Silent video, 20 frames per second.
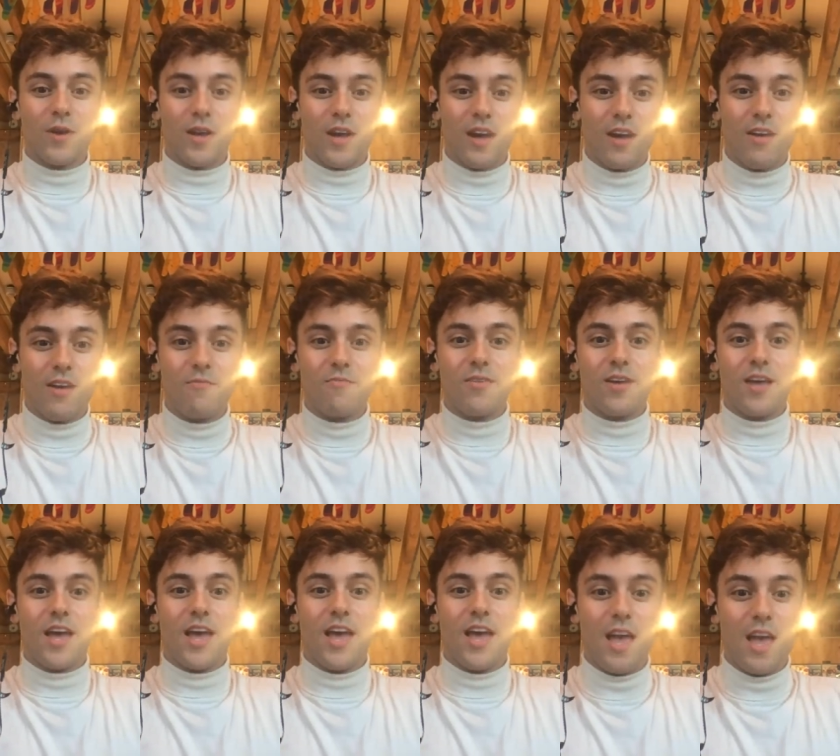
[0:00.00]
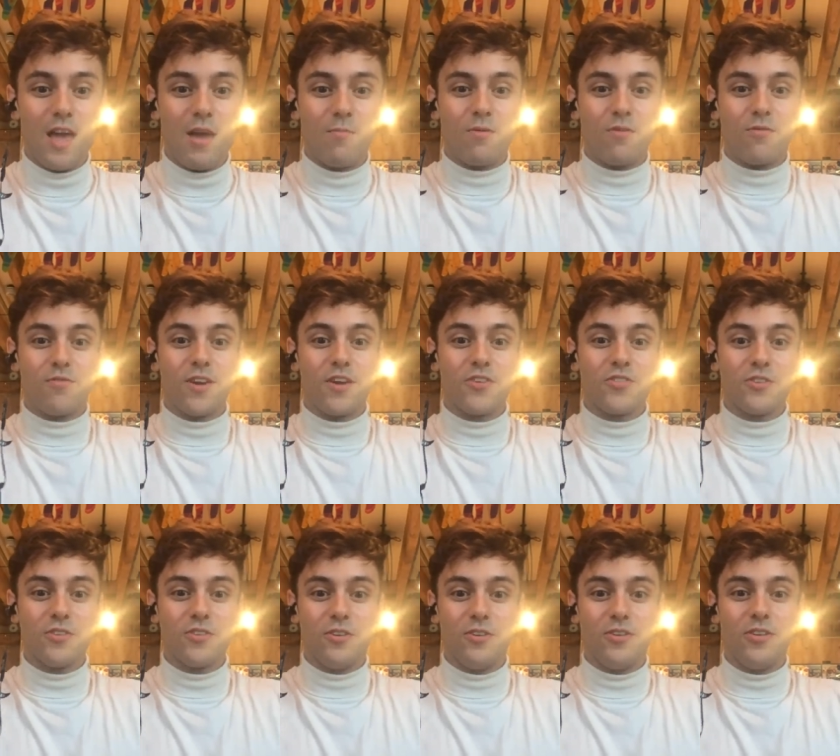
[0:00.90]
become a
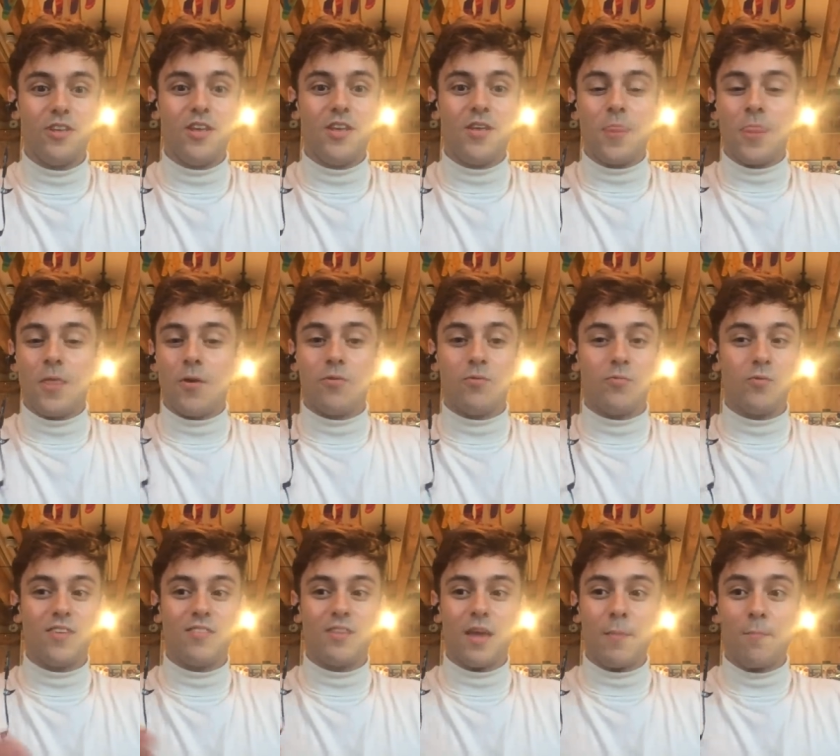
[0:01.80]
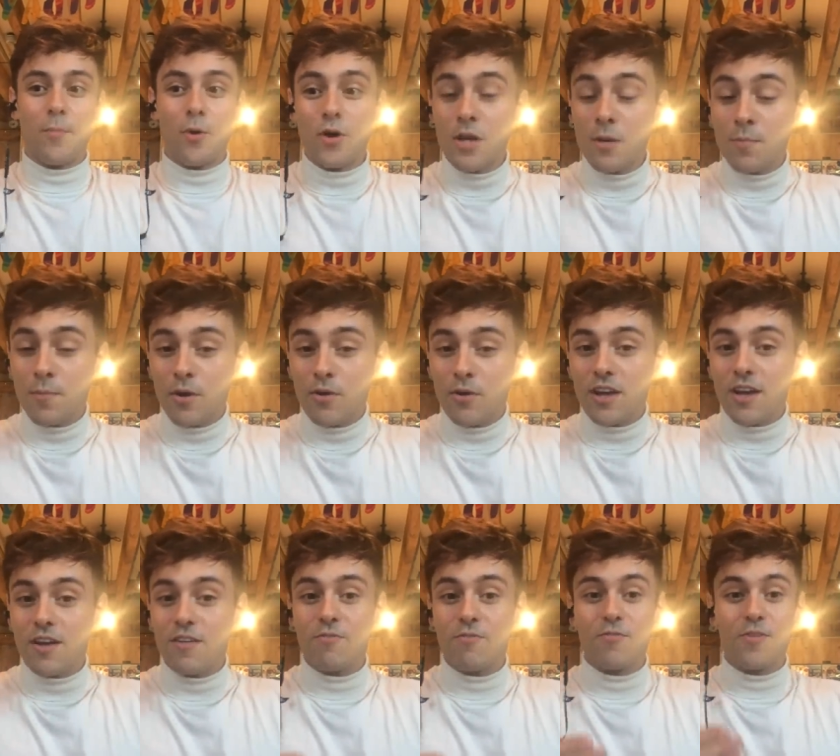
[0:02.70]
professional, would we say
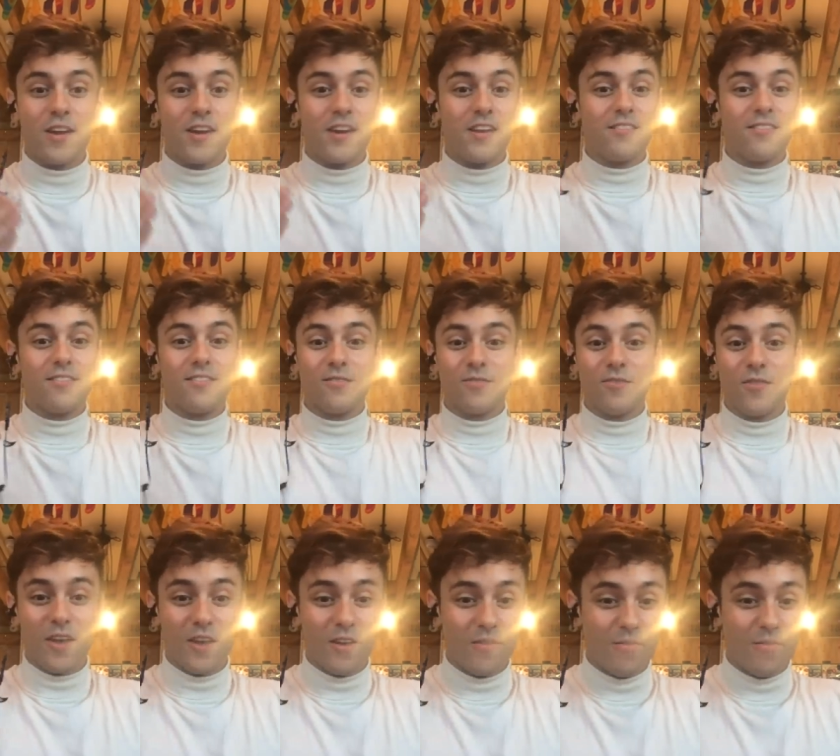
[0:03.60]
bodybuilder, fitness,